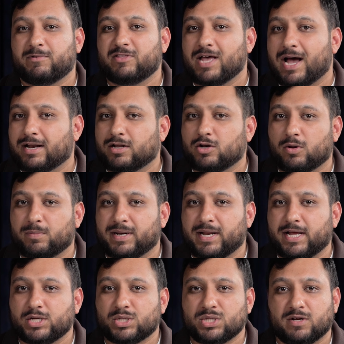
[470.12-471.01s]
without a
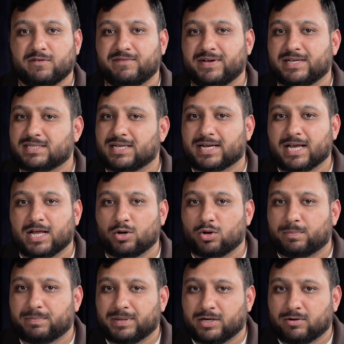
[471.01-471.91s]
nomination, a visa
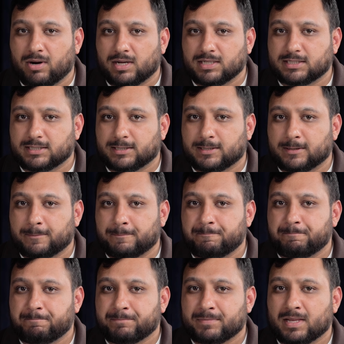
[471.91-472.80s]
cannot be granted?
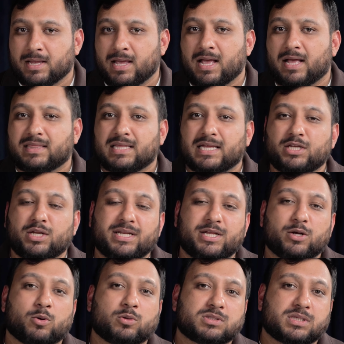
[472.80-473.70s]
Then
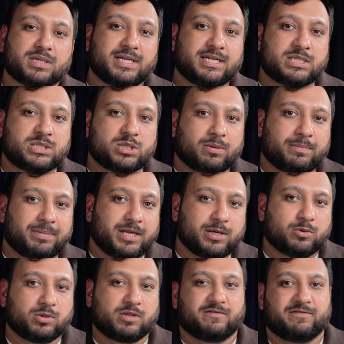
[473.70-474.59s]
you also need to
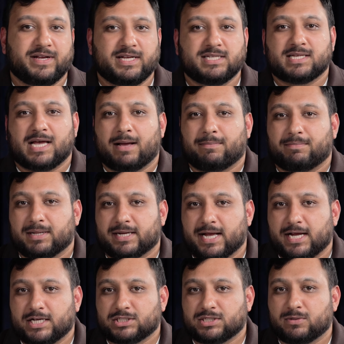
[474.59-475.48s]
appeal the visa
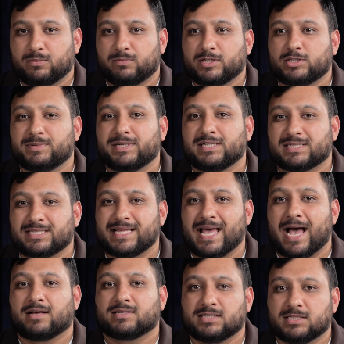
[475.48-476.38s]
application, which means
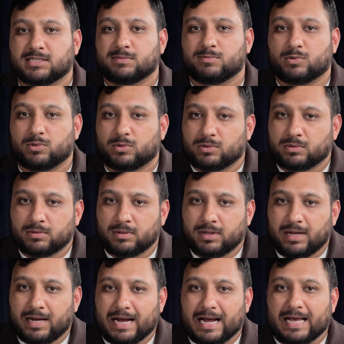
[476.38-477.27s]
thousands more.
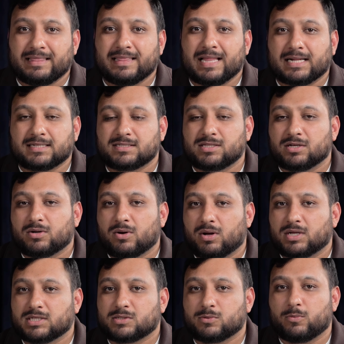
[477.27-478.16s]
And that's the
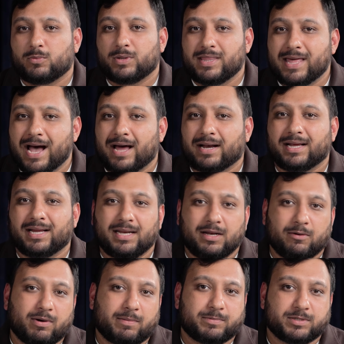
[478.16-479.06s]
cost without
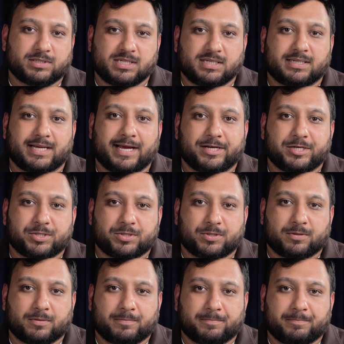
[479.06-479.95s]
any representation.